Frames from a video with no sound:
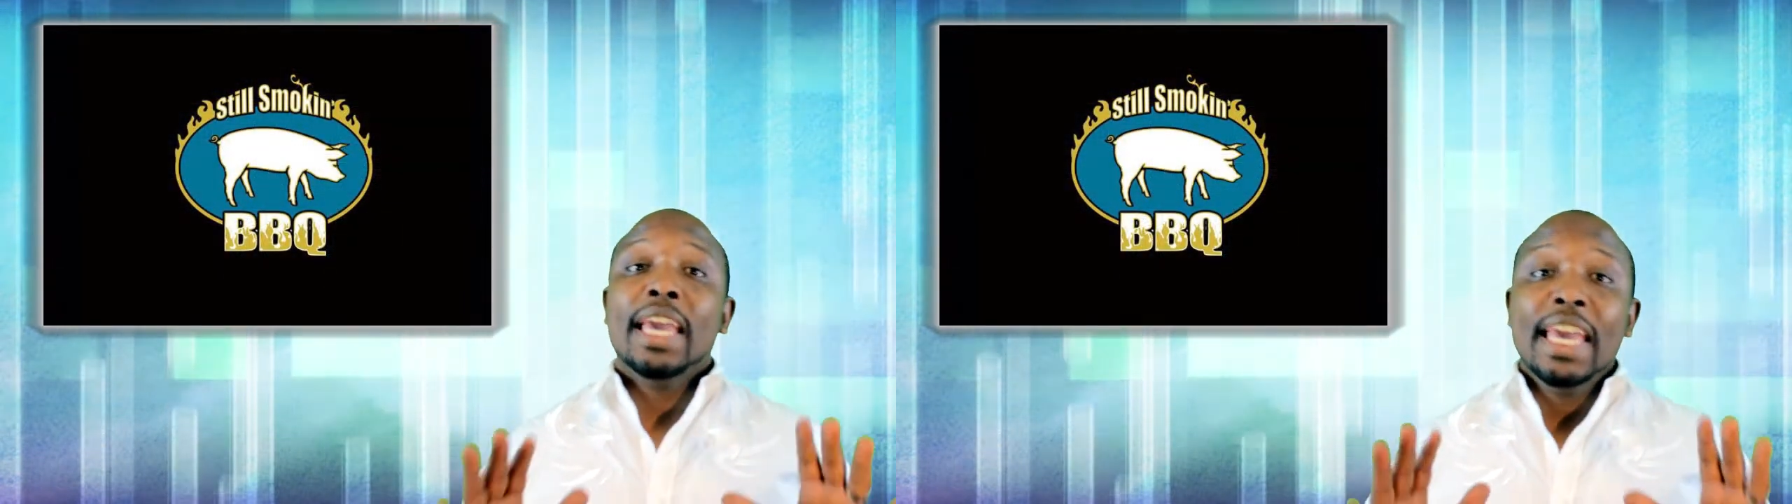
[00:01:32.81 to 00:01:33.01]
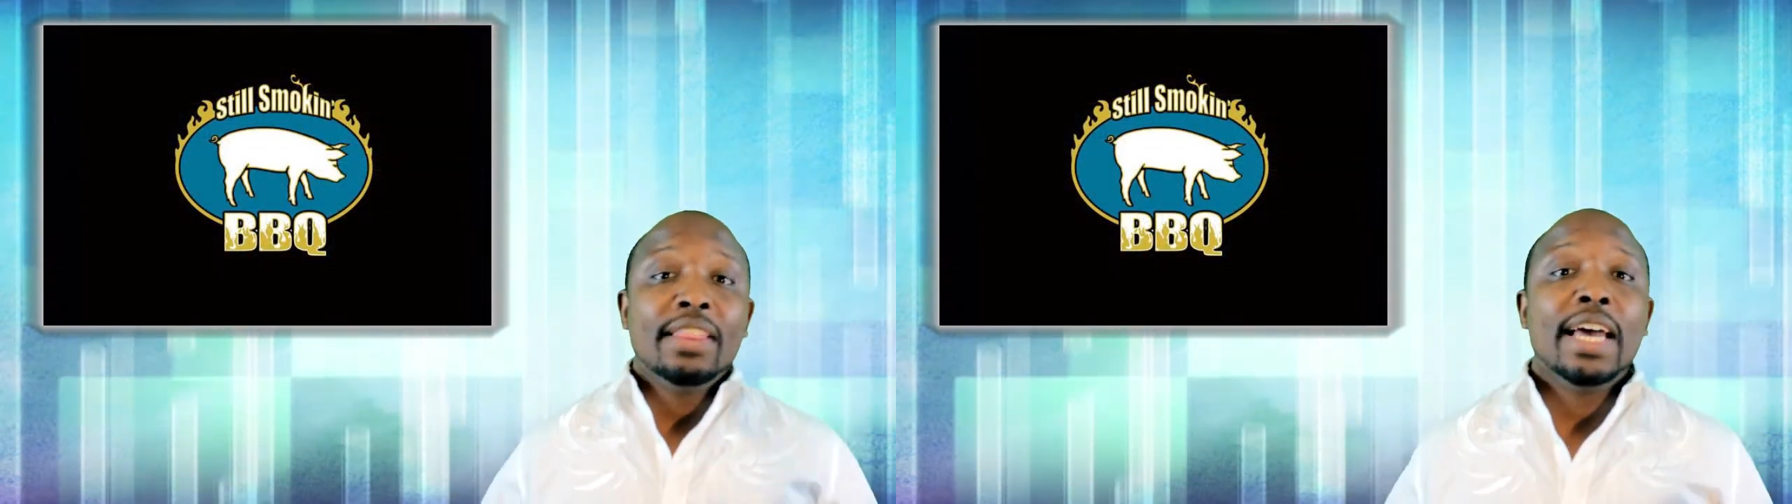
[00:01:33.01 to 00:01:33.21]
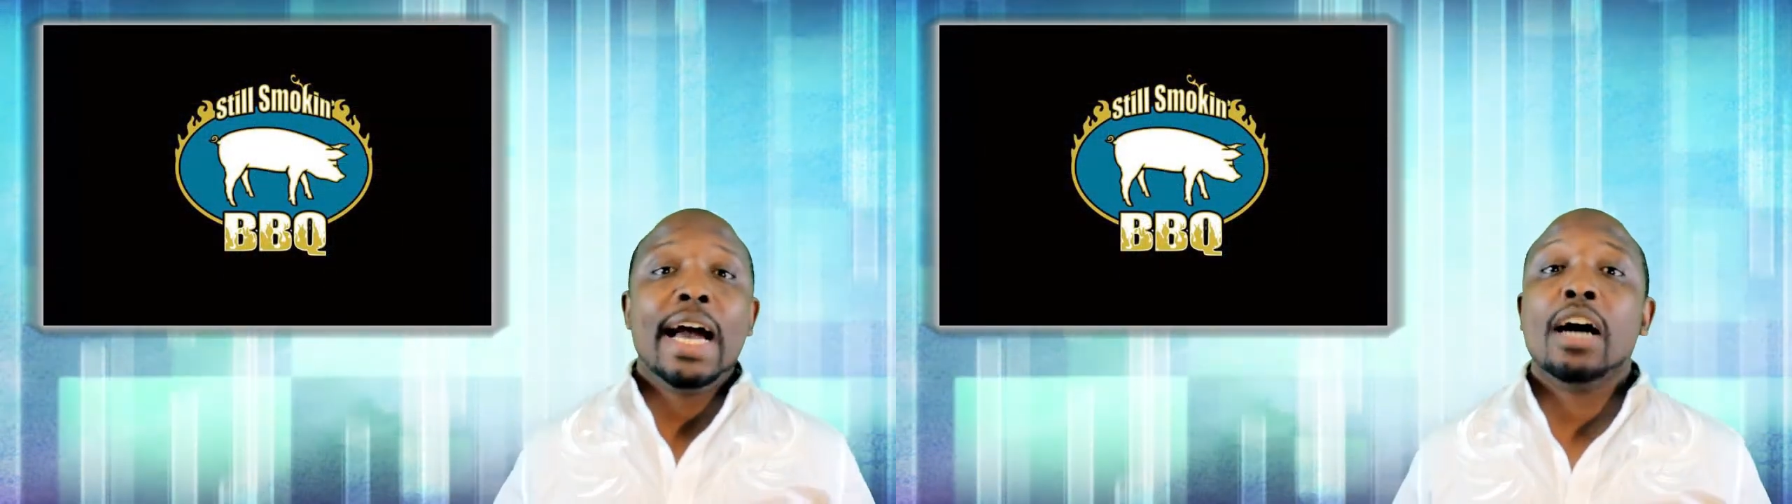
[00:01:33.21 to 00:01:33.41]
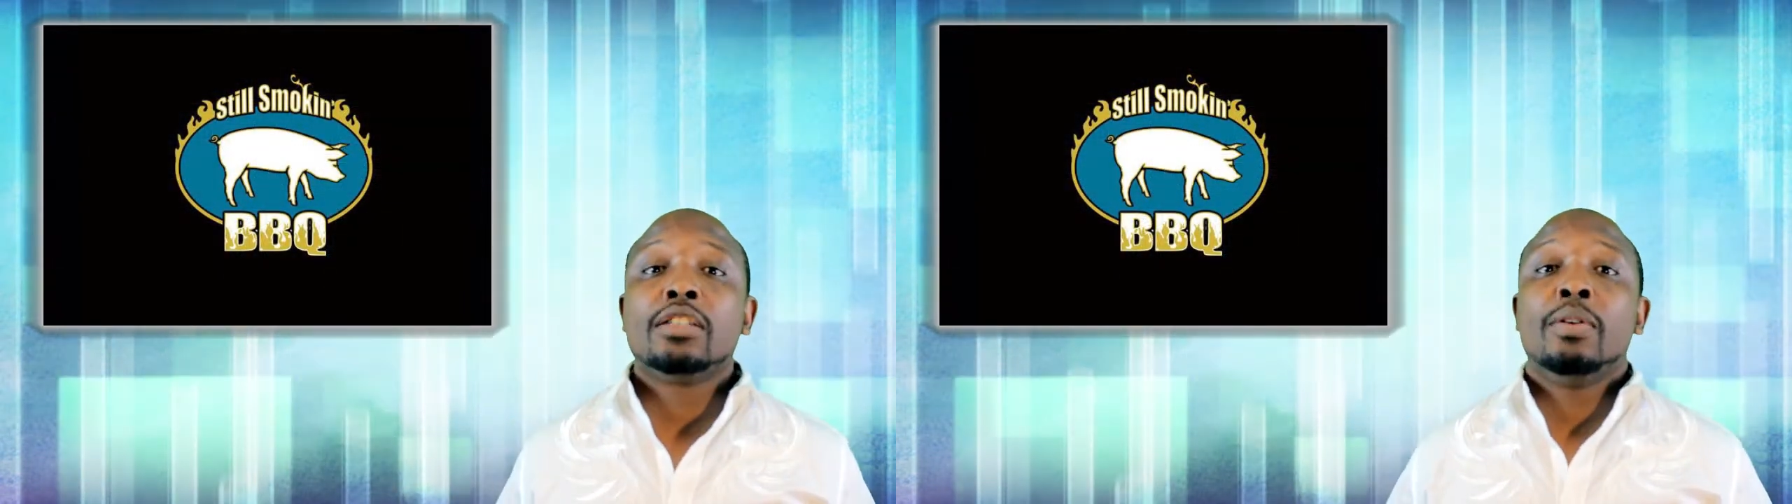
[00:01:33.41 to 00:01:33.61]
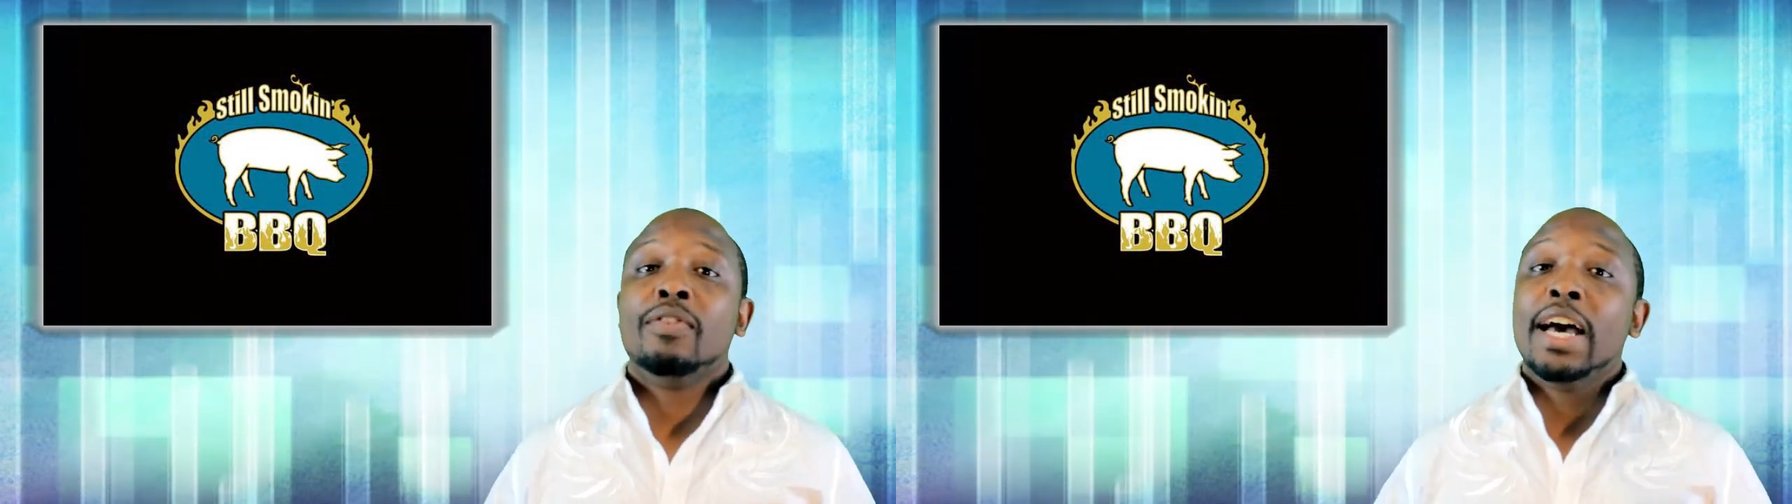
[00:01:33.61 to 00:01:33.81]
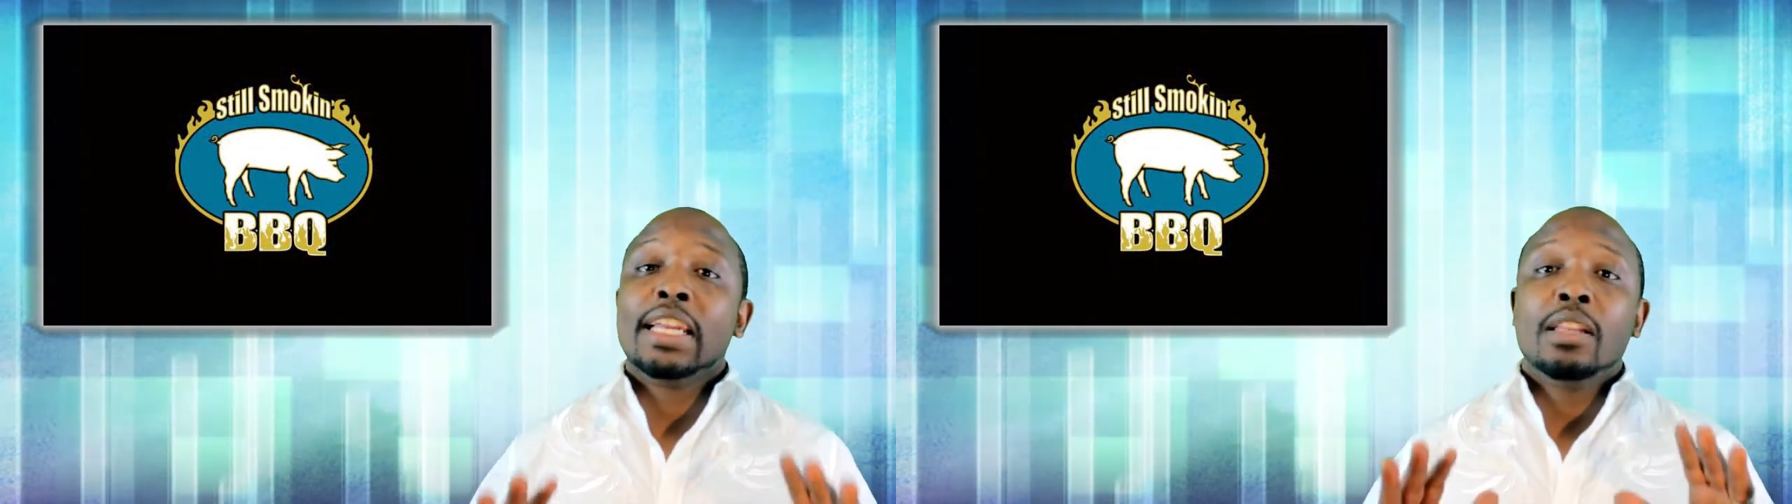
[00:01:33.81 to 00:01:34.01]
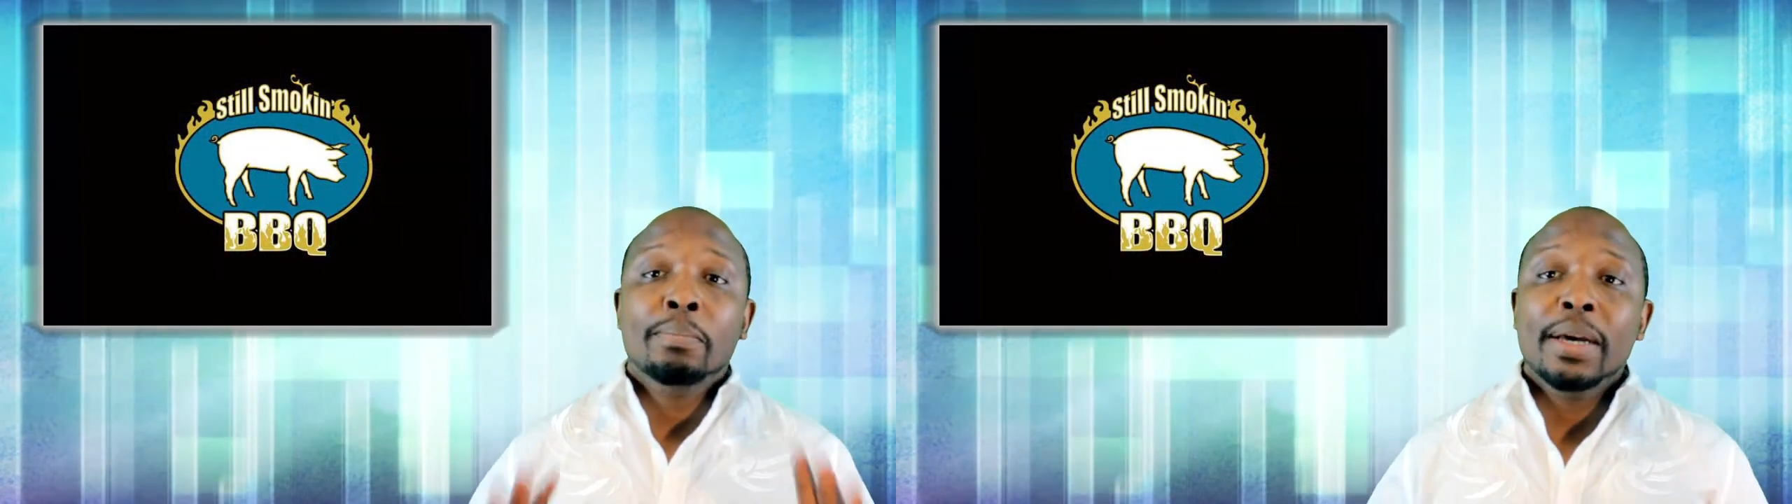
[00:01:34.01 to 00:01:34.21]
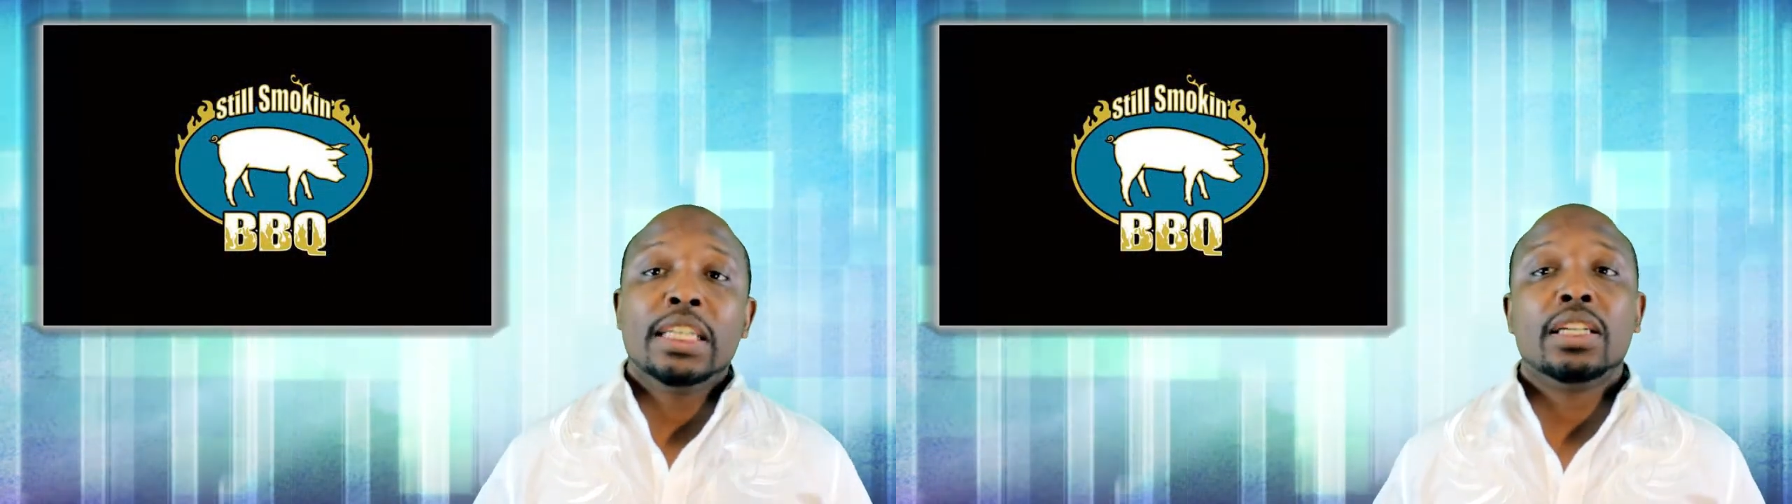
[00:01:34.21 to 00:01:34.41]
in the house providing the
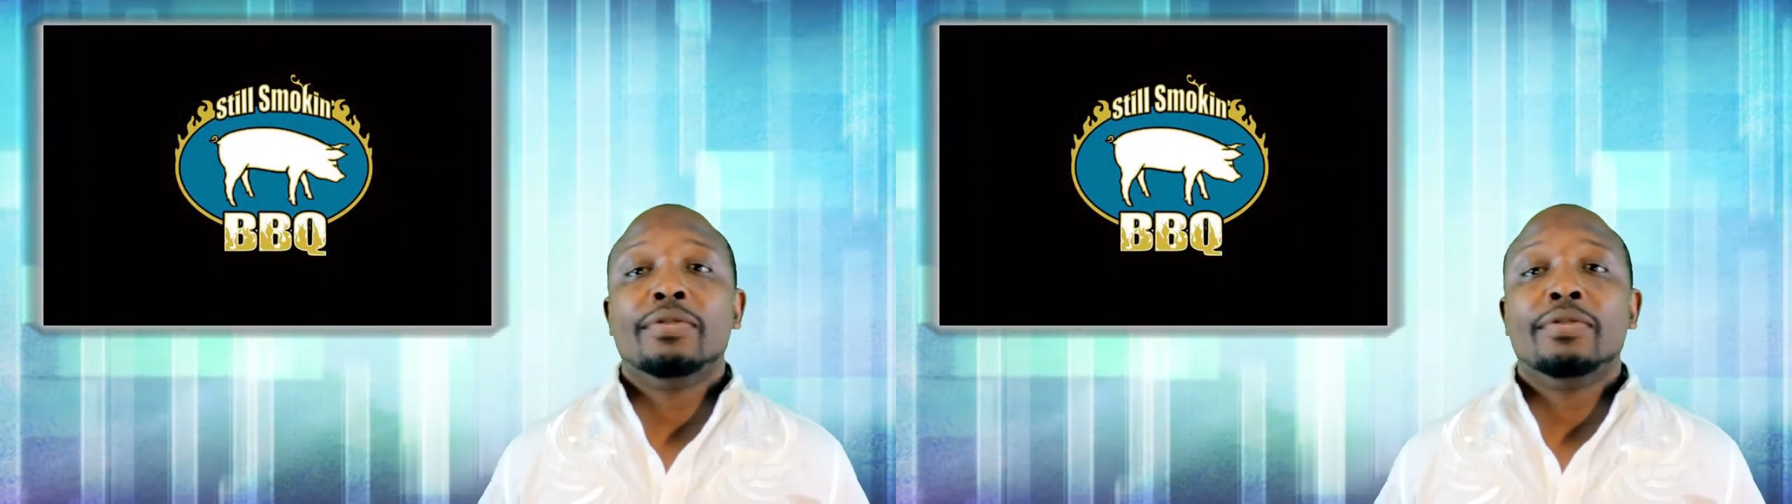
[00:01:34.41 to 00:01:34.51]
best